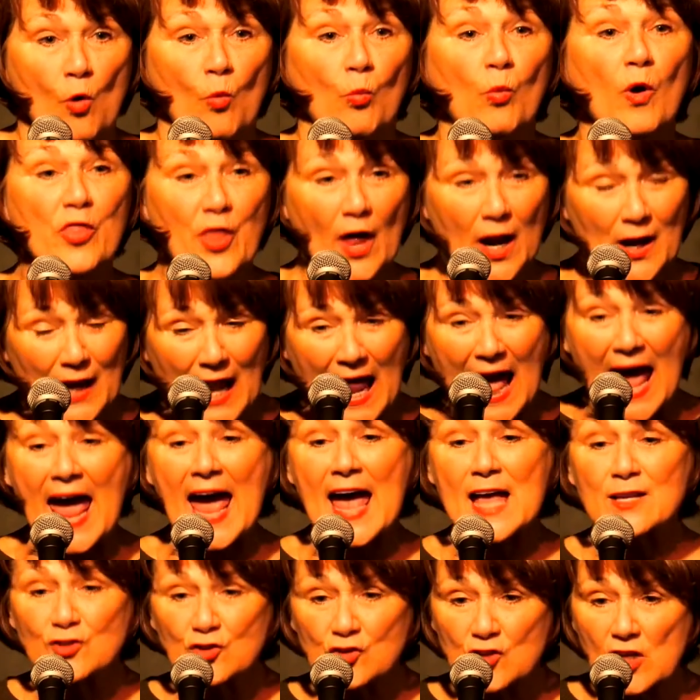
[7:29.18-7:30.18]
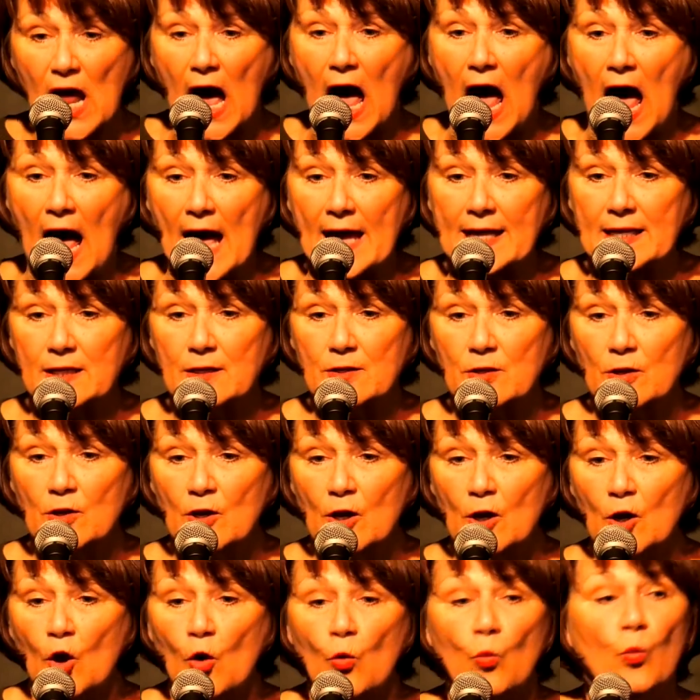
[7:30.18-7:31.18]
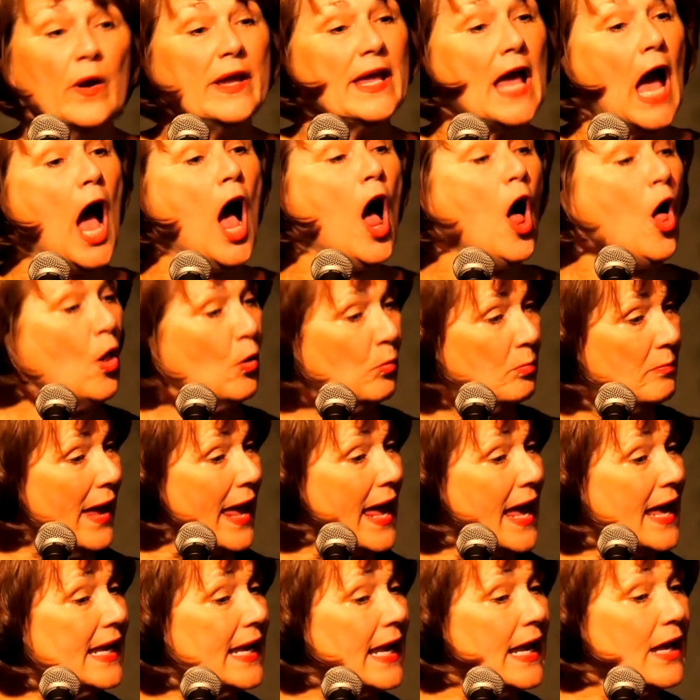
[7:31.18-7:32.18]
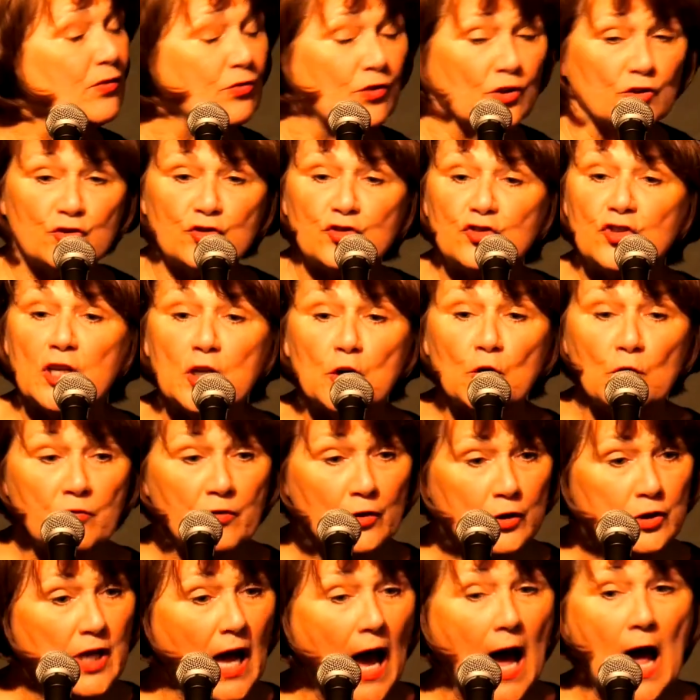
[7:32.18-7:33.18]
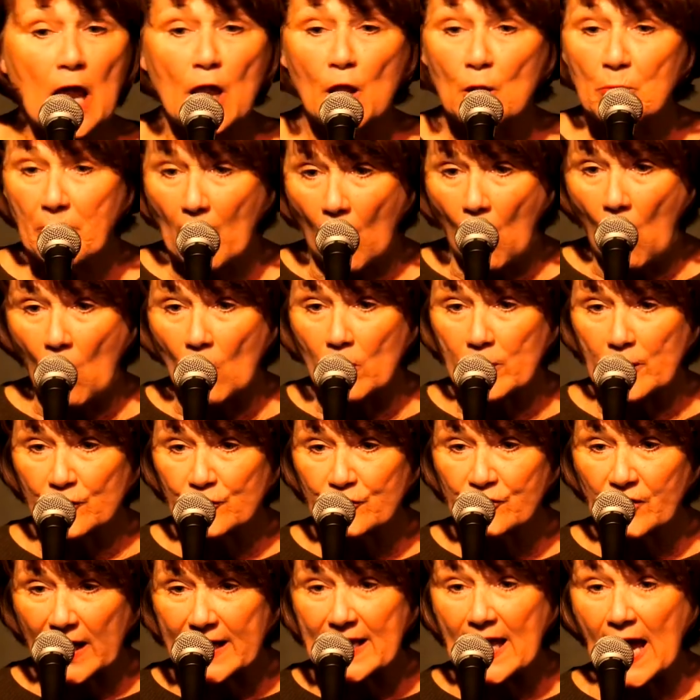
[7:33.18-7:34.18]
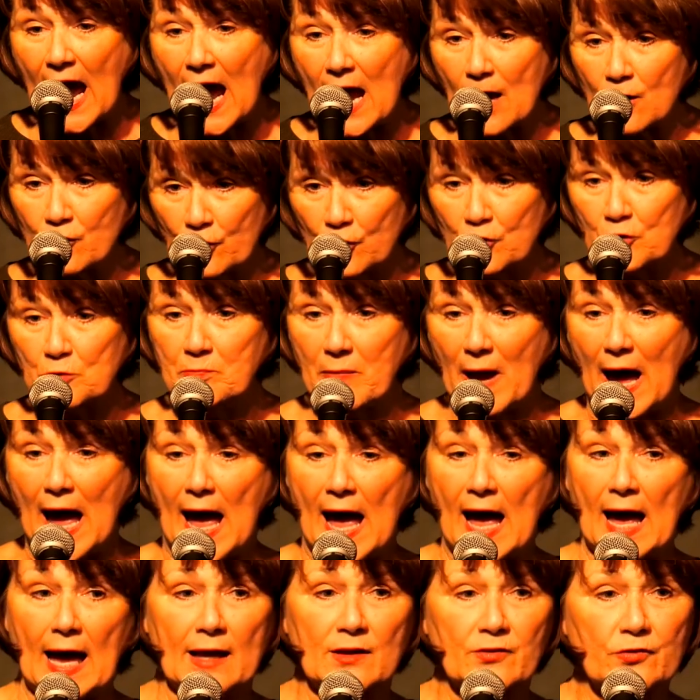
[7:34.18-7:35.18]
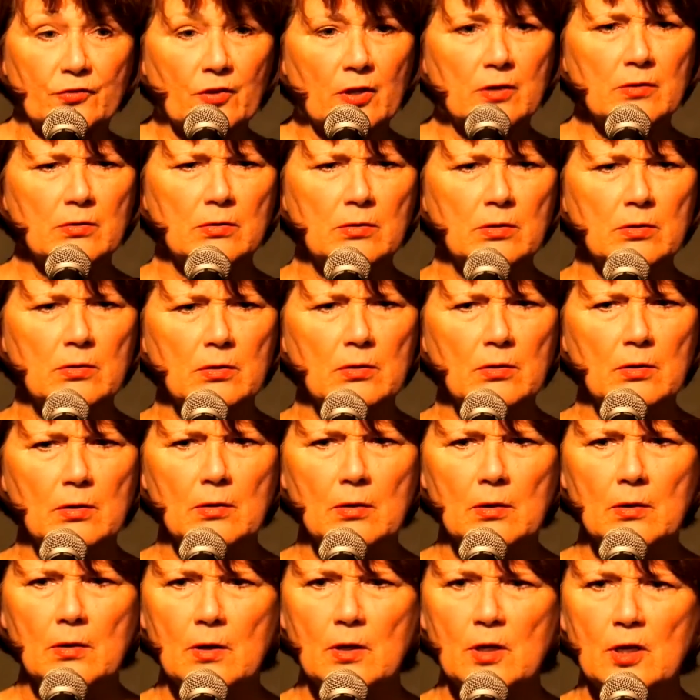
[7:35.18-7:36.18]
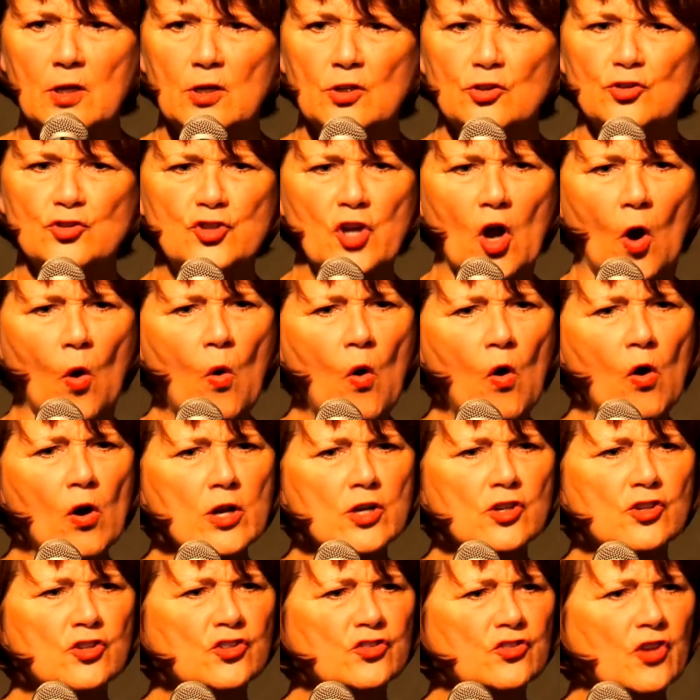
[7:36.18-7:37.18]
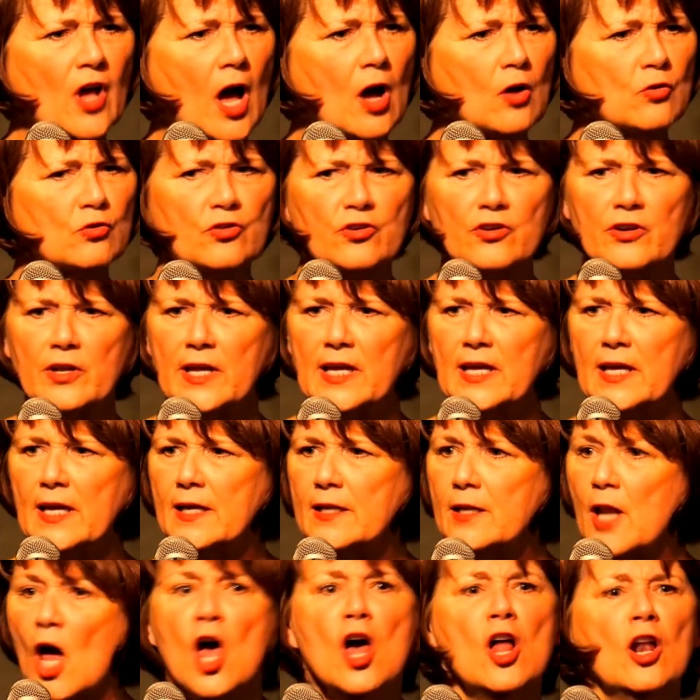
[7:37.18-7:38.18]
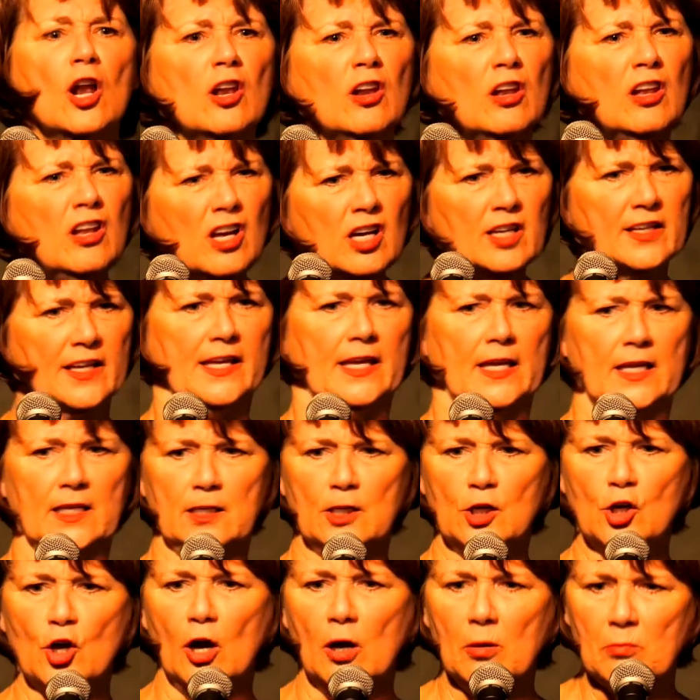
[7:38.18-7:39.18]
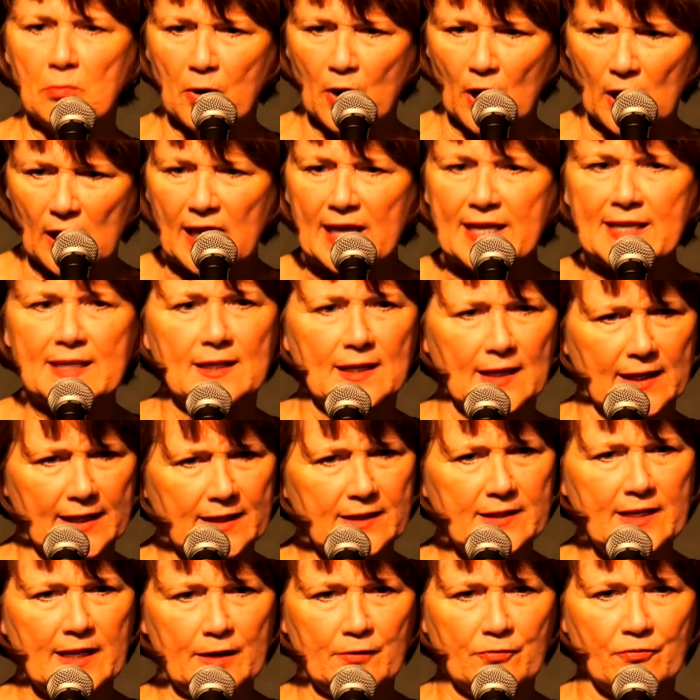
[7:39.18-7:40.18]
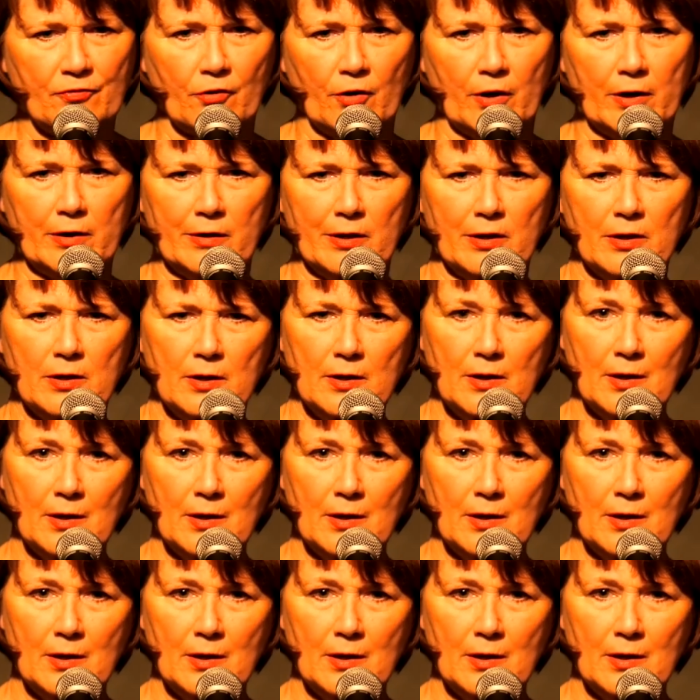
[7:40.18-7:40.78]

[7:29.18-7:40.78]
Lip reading: Well, the last night, we all met at the Silver Dollar Bar to say our goodbyes. George sauntered in looking completely different.